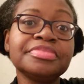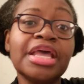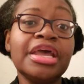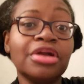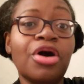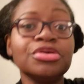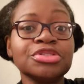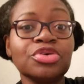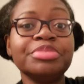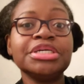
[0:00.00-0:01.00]
And
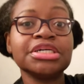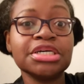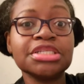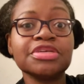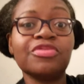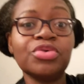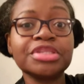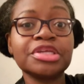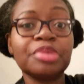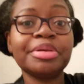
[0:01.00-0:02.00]
also because of
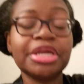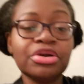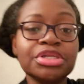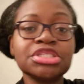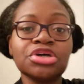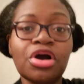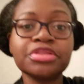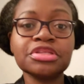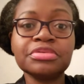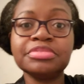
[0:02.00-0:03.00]
what their parents
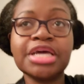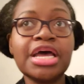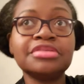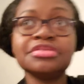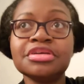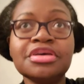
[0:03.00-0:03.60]
taught them, that